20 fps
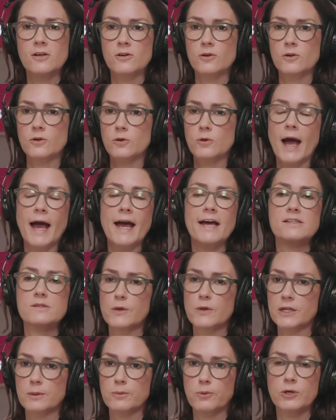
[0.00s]
who has
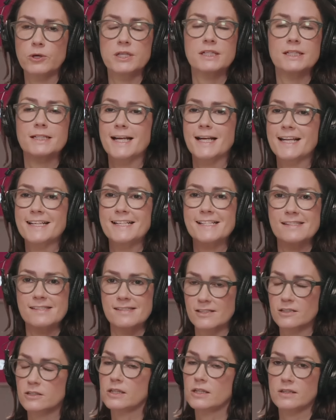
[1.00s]
been appointed and is
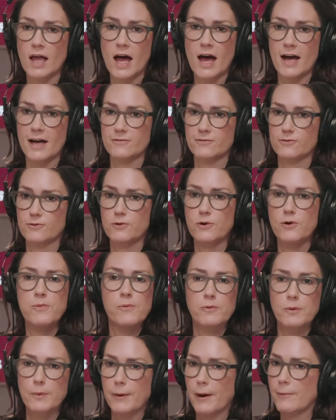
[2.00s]
still alive,
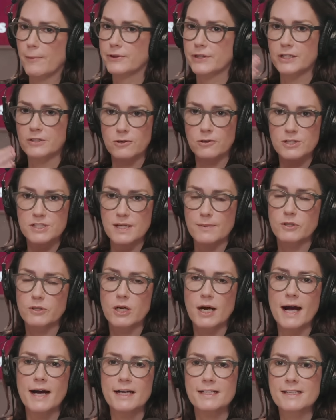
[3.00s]
Republican or
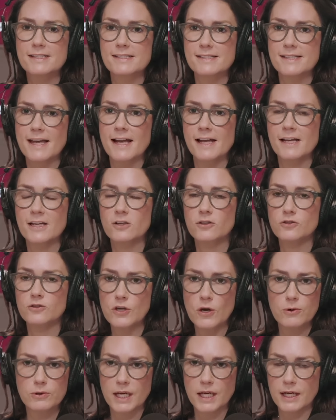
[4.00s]
Democrat, is saying
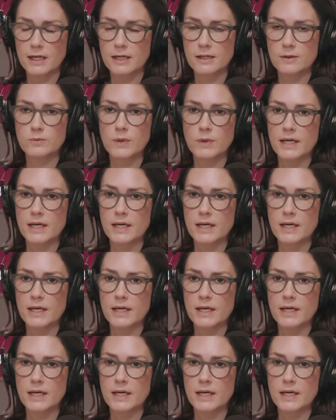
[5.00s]
no to him.